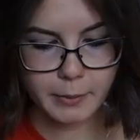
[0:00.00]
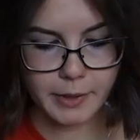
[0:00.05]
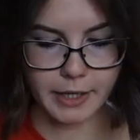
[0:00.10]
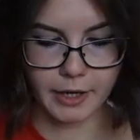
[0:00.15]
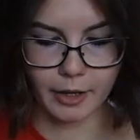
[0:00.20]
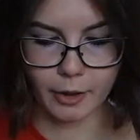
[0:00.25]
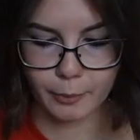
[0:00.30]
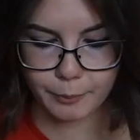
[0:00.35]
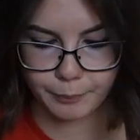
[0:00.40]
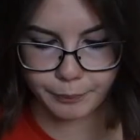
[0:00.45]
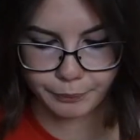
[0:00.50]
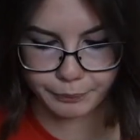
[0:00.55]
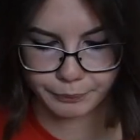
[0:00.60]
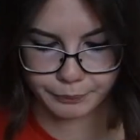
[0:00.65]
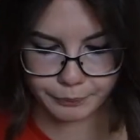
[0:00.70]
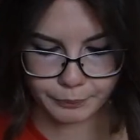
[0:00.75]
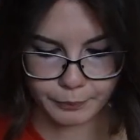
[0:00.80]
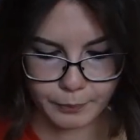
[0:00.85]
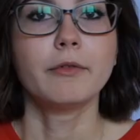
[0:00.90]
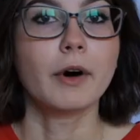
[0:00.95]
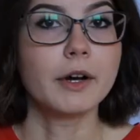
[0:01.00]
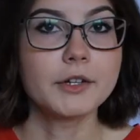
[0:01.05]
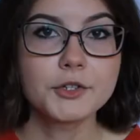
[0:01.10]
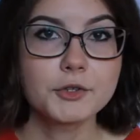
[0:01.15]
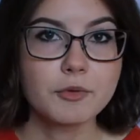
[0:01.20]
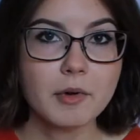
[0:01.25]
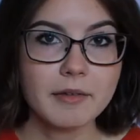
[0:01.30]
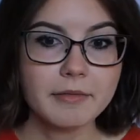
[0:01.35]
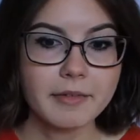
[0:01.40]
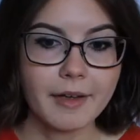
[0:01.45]
we go. Fun
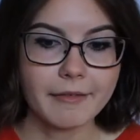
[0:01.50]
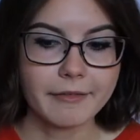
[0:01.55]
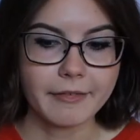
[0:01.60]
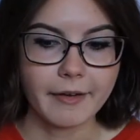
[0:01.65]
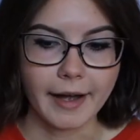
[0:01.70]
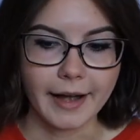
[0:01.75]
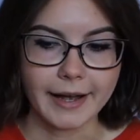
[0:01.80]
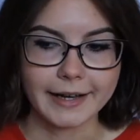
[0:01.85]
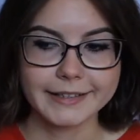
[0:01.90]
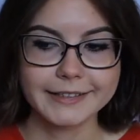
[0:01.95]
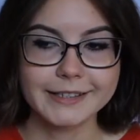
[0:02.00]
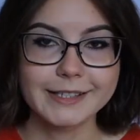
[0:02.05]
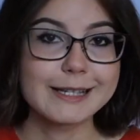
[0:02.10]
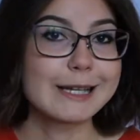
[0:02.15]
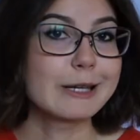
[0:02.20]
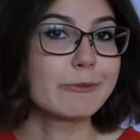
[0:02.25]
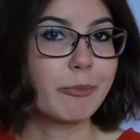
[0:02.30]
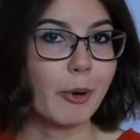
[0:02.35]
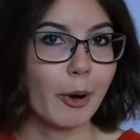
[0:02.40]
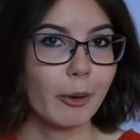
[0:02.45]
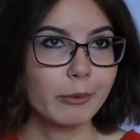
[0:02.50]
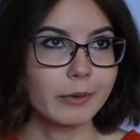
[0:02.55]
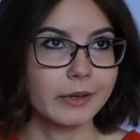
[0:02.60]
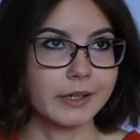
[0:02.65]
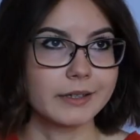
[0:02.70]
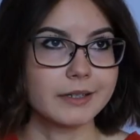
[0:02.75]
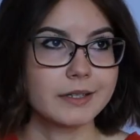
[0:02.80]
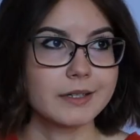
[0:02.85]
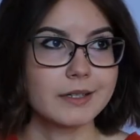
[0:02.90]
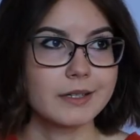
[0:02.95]
trivia fact. In
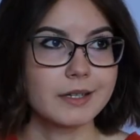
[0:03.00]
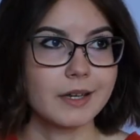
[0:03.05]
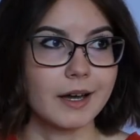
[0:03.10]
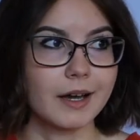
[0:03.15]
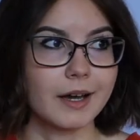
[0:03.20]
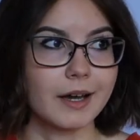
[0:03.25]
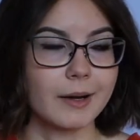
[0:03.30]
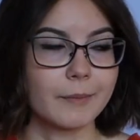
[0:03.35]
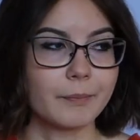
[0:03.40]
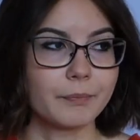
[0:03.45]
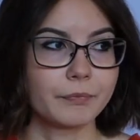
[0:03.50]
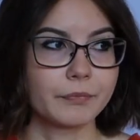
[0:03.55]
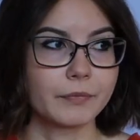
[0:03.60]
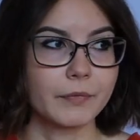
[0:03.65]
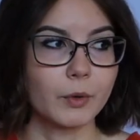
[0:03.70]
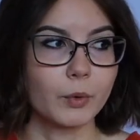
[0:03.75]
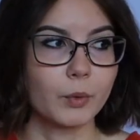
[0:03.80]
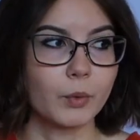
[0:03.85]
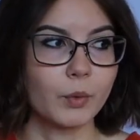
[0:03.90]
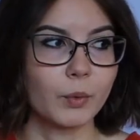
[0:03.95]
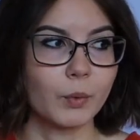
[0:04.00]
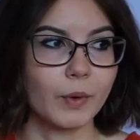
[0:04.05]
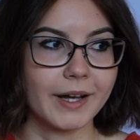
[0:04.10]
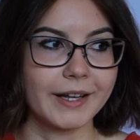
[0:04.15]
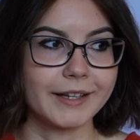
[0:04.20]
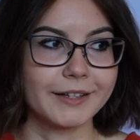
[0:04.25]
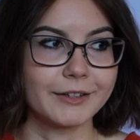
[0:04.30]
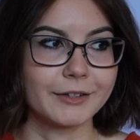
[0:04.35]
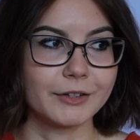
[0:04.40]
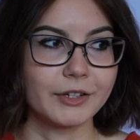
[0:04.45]
Poland,
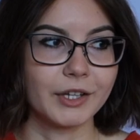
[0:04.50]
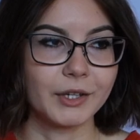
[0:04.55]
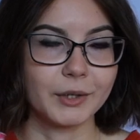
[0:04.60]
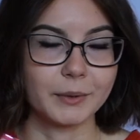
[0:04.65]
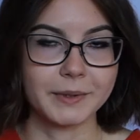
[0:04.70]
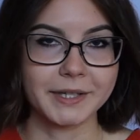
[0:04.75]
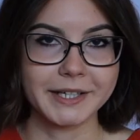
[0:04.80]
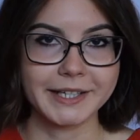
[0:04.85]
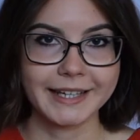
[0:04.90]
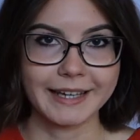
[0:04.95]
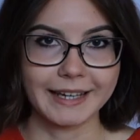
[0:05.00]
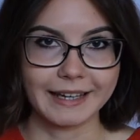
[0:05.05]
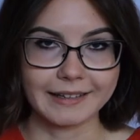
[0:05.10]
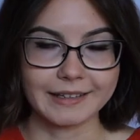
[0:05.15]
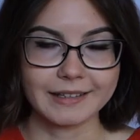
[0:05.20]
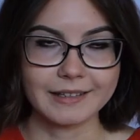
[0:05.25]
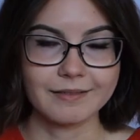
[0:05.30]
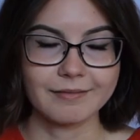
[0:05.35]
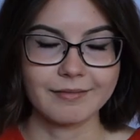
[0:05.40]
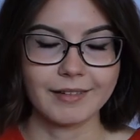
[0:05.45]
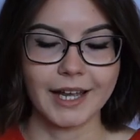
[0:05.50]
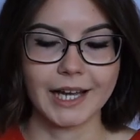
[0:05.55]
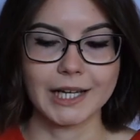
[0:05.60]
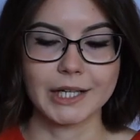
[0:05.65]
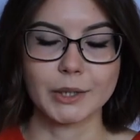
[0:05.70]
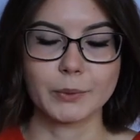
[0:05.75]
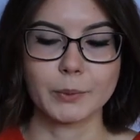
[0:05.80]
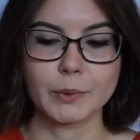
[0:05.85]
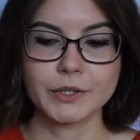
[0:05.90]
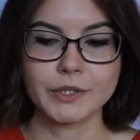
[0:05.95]
when you were a kid and
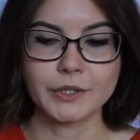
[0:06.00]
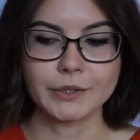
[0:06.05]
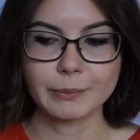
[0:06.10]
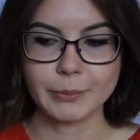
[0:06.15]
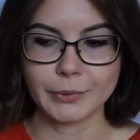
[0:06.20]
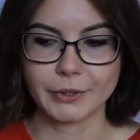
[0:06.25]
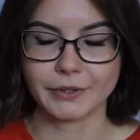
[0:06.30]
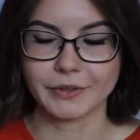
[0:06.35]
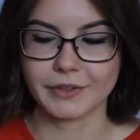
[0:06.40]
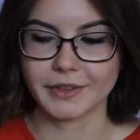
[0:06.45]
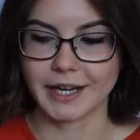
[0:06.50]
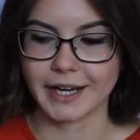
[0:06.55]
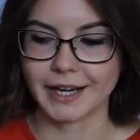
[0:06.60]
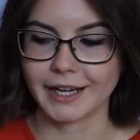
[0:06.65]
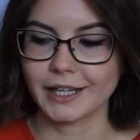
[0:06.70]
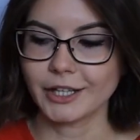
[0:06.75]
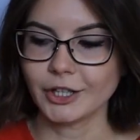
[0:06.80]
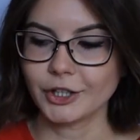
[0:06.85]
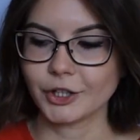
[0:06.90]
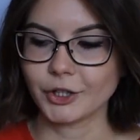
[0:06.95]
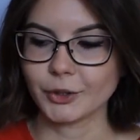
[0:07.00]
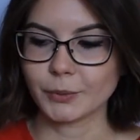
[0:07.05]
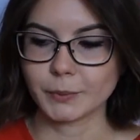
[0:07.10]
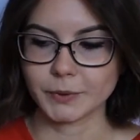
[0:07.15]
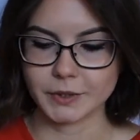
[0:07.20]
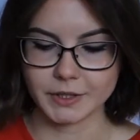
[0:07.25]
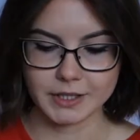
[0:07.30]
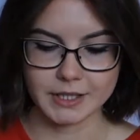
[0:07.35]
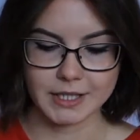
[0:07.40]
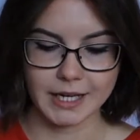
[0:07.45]
it was your birthday, you
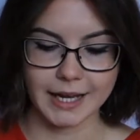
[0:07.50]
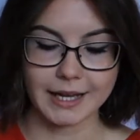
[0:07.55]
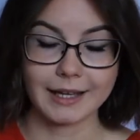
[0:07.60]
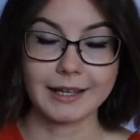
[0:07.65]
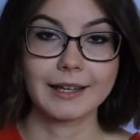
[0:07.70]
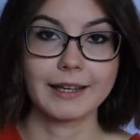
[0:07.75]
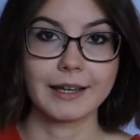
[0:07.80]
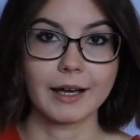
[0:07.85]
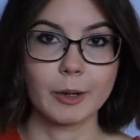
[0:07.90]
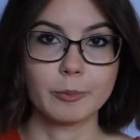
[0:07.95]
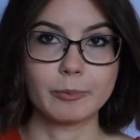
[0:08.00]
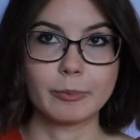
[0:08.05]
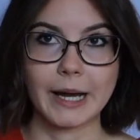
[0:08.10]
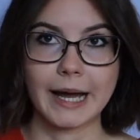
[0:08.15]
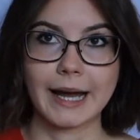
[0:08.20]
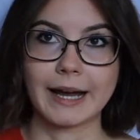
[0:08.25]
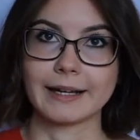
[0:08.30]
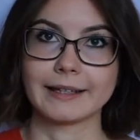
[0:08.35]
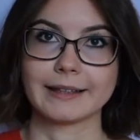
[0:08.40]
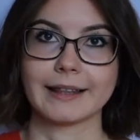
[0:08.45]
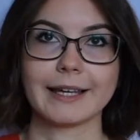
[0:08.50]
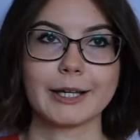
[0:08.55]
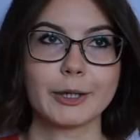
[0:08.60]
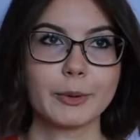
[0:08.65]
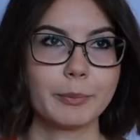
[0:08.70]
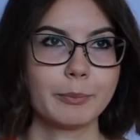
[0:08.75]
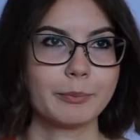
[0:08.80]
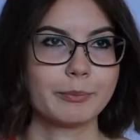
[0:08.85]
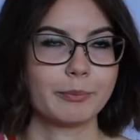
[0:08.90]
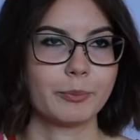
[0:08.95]
would take a bag, like
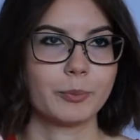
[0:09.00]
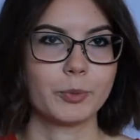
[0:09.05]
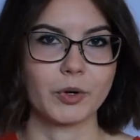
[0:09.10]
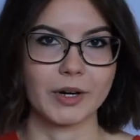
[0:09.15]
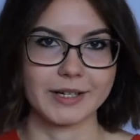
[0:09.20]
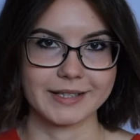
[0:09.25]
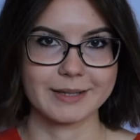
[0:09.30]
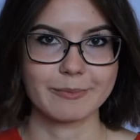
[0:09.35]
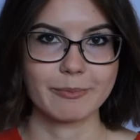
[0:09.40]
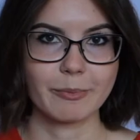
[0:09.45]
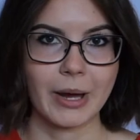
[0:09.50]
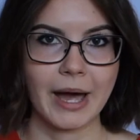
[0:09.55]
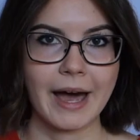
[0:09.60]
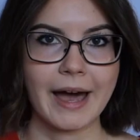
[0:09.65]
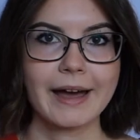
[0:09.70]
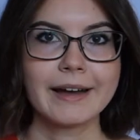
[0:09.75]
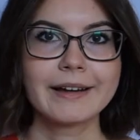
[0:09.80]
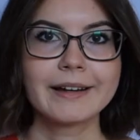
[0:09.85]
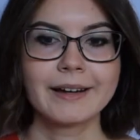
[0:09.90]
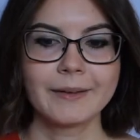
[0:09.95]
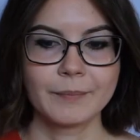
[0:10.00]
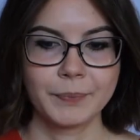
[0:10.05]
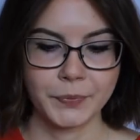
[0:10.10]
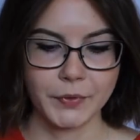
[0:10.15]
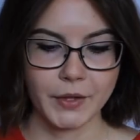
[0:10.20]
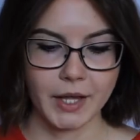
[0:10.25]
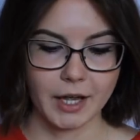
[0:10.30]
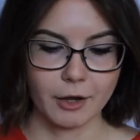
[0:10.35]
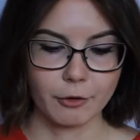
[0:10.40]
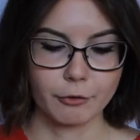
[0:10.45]
a present bag,
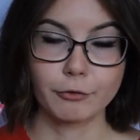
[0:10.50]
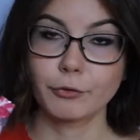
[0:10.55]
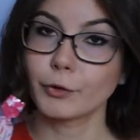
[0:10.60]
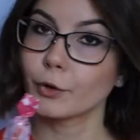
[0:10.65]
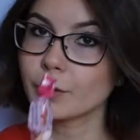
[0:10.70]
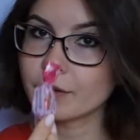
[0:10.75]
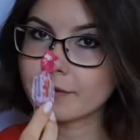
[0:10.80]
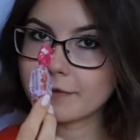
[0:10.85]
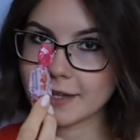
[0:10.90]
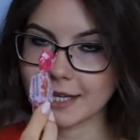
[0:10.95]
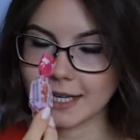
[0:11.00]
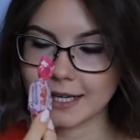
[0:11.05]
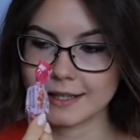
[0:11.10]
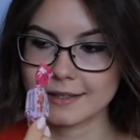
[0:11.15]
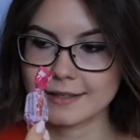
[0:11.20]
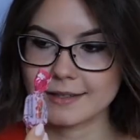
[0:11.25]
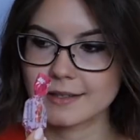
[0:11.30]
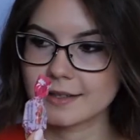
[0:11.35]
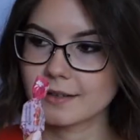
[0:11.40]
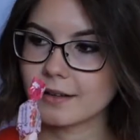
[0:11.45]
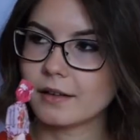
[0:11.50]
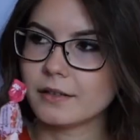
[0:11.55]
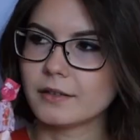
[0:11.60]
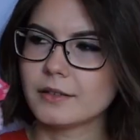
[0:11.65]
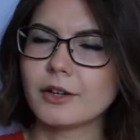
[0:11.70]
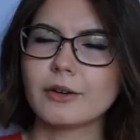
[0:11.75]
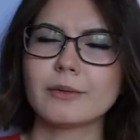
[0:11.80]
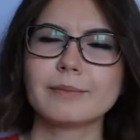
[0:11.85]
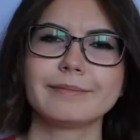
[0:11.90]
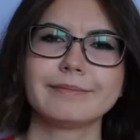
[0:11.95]
full of these.
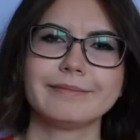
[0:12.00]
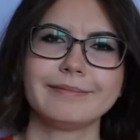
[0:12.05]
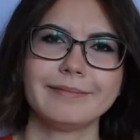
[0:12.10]
Not